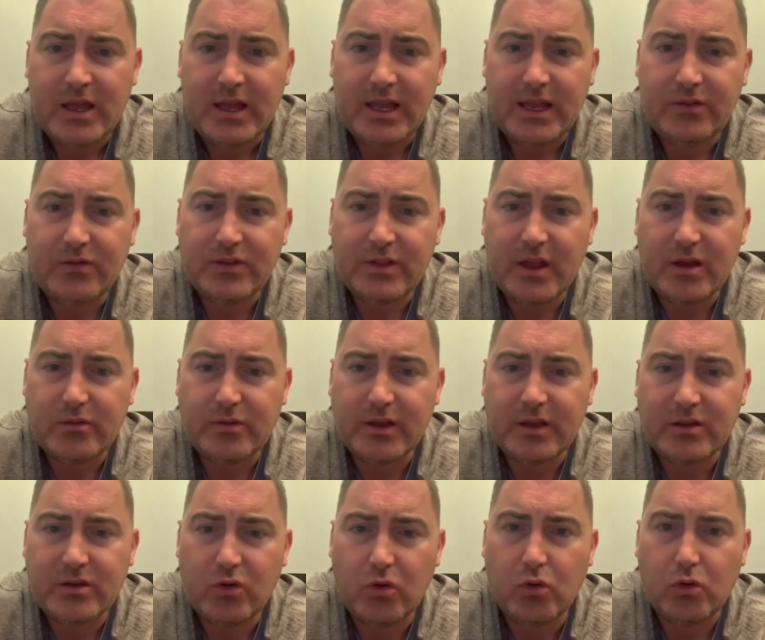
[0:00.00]

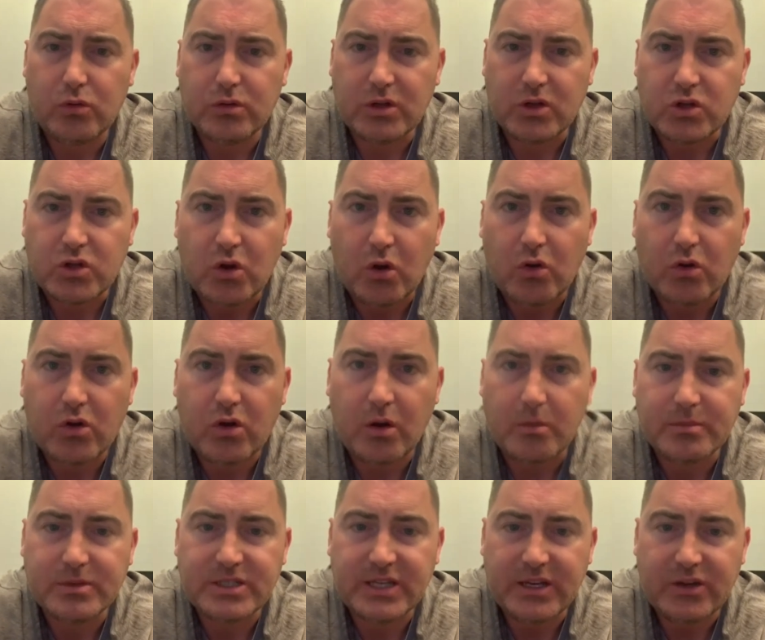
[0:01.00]
they're called
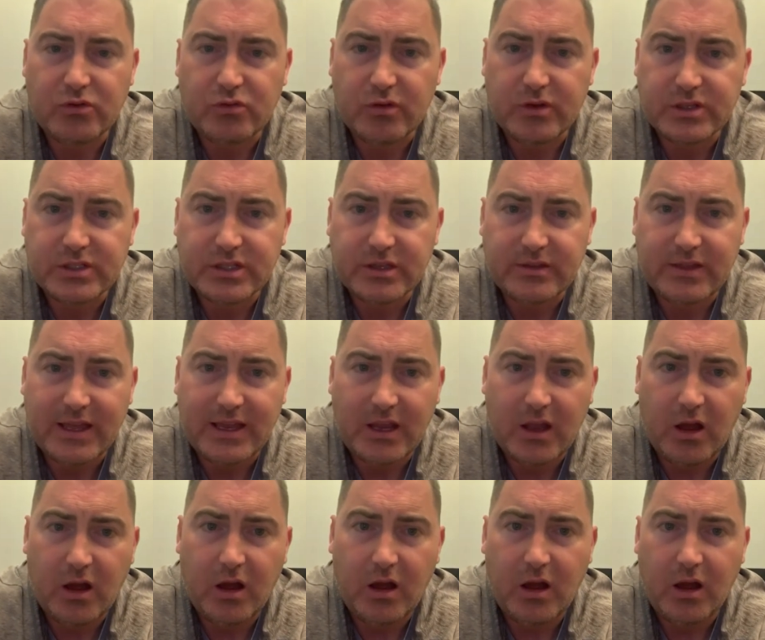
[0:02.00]
Dotcom Secrets, they
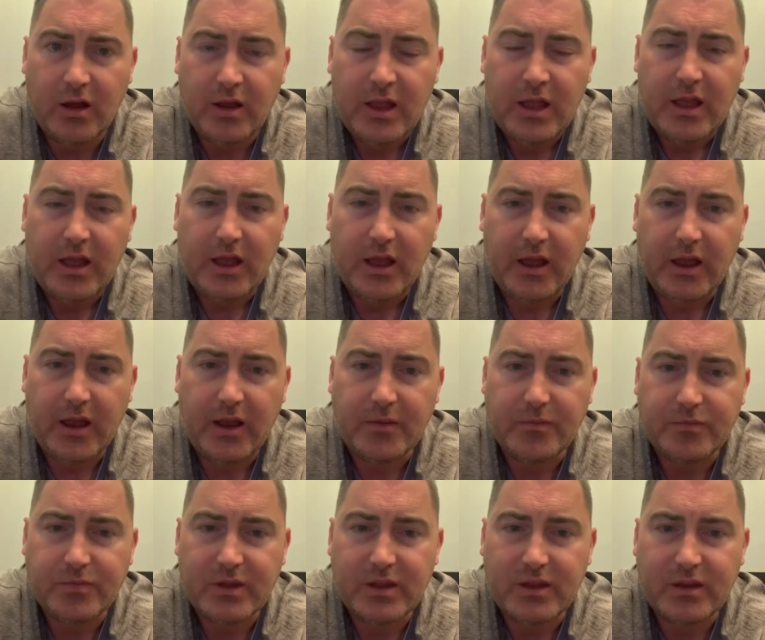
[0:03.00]
are,
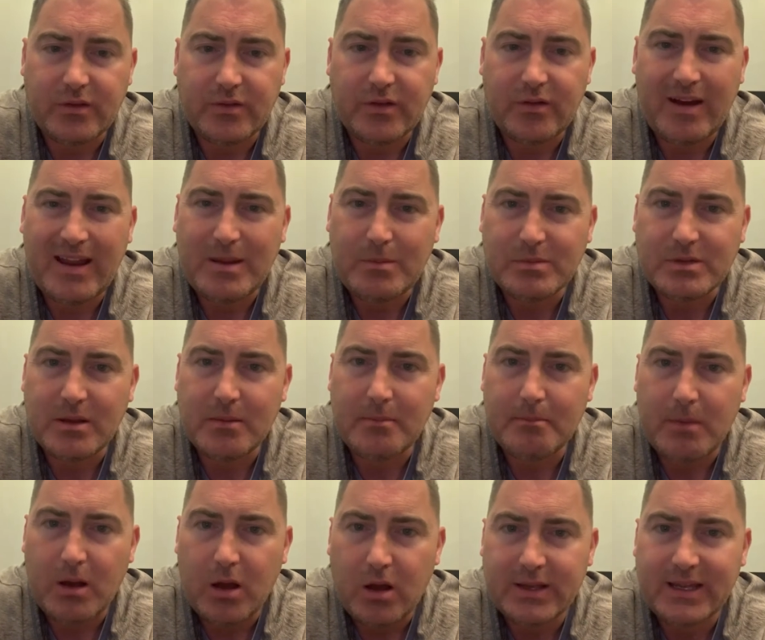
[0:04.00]
they're aimed at
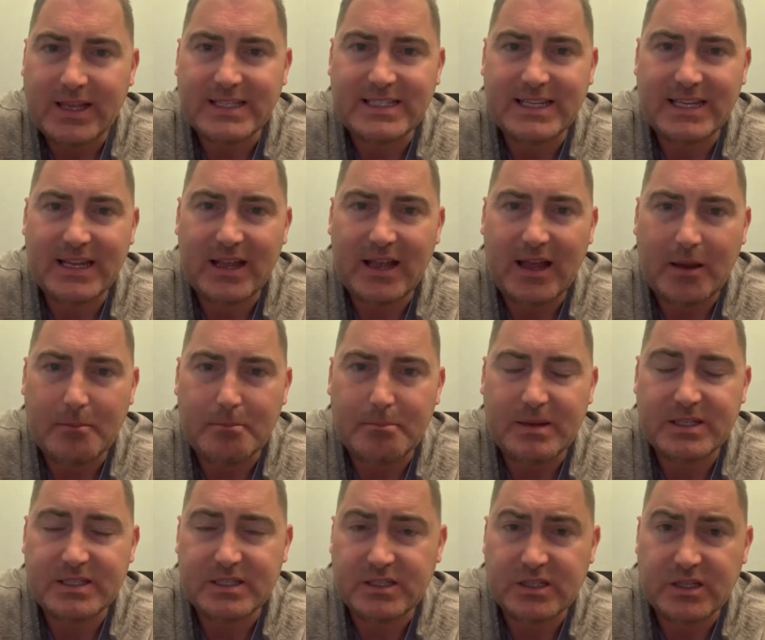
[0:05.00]
marketing and
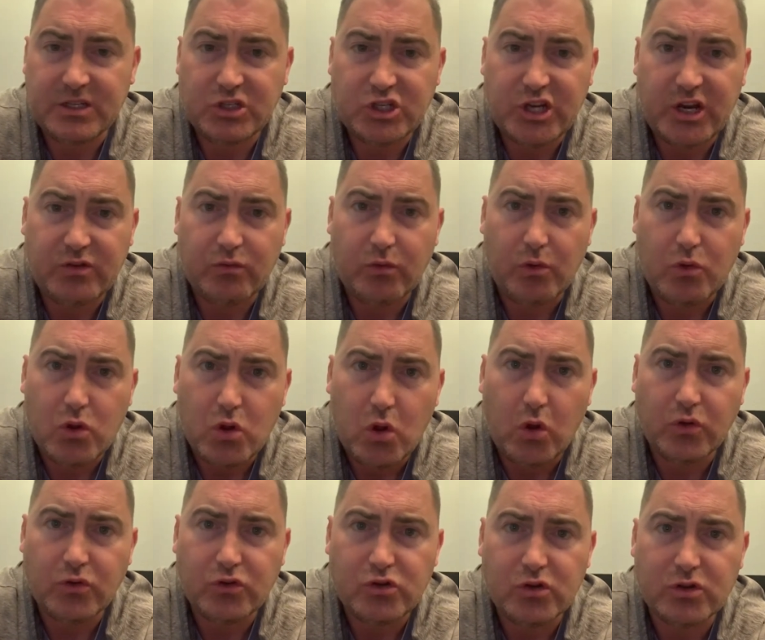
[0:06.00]
business in general,
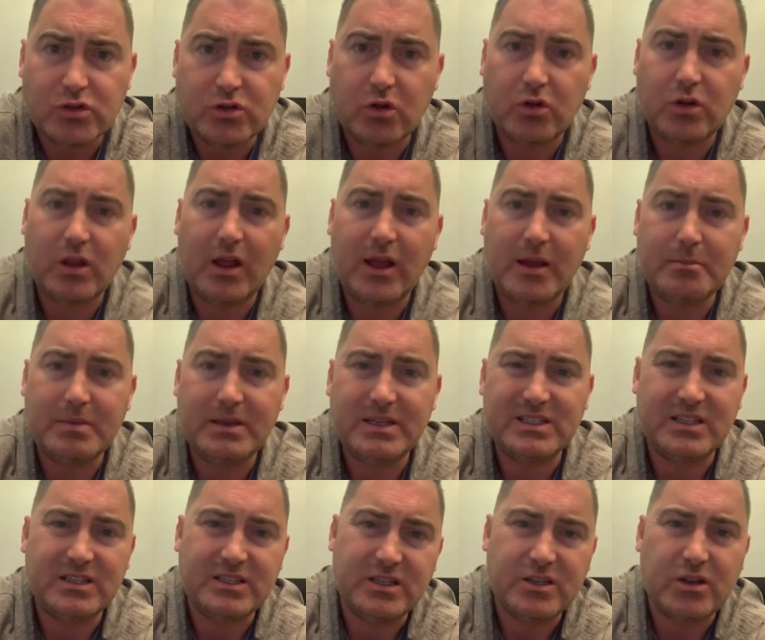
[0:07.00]
not just online
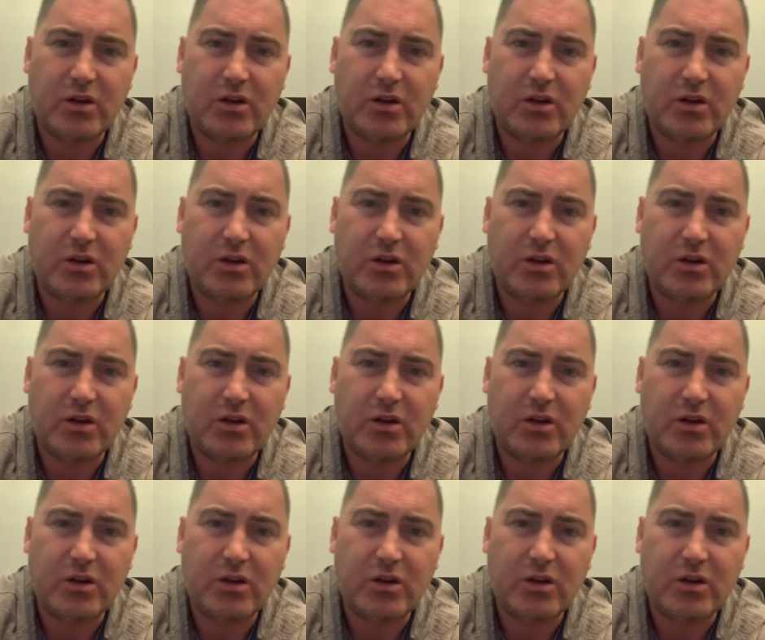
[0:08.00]
businesses.